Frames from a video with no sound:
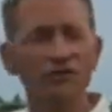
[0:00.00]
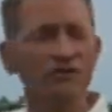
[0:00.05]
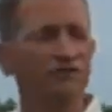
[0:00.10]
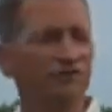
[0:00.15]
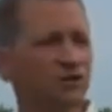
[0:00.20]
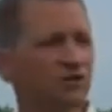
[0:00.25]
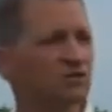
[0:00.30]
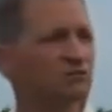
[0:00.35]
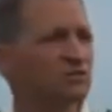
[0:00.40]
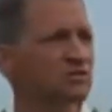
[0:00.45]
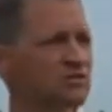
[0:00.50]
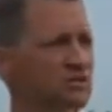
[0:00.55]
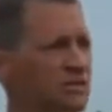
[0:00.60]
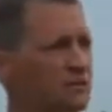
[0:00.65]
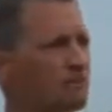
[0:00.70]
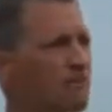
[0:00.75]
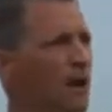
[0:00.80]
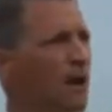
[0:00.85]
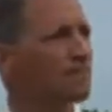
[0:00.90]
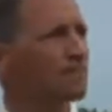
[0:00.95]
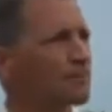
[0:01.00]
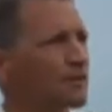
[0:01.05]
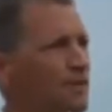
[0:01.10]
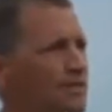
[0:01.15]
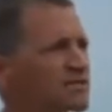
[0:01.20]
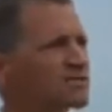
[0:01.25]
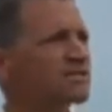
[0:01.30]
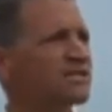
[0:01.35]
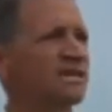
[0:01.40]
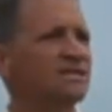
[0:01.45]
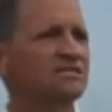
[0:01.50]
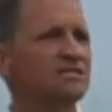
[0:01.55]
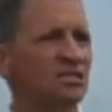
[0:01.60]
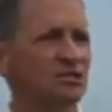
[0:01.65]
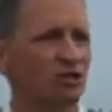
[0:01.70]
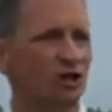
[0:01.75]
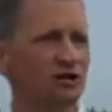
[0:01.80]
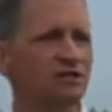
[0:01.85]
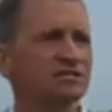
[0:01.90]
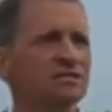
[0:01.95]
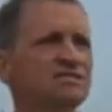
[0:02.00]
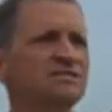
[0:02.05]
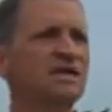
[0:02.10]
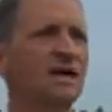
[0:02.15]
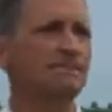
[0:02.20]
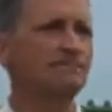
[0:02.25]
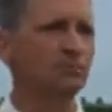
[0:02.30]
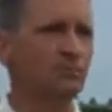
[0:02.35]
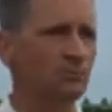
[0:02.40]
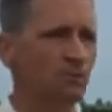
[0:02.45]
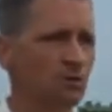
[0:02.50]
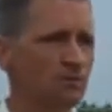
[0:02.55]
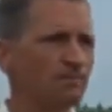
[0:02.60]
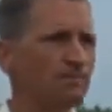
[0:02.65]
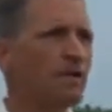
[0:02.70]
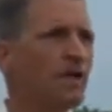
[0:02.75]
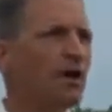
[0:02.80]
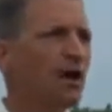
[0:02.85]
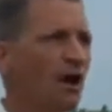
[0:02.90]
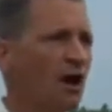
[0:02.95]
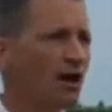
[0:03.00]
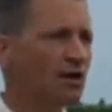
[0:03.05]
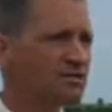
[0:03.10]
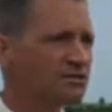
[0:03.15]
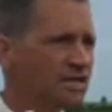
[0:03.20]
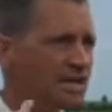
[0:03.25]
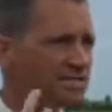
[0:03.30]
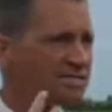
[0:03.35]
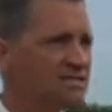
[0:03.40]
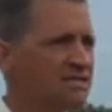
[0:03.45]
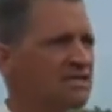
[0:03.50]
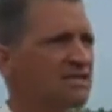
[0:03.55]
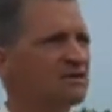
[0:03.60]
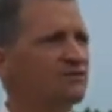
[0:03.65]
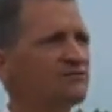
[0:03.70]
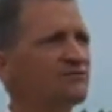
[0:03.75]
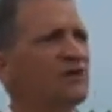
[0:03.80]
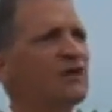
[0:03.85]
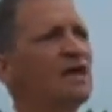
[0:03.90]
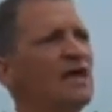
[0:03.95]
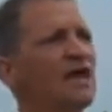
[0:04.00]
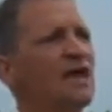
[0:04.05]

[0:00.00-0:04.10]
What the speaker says: individuals in the population that still are susceptible, are sensitive,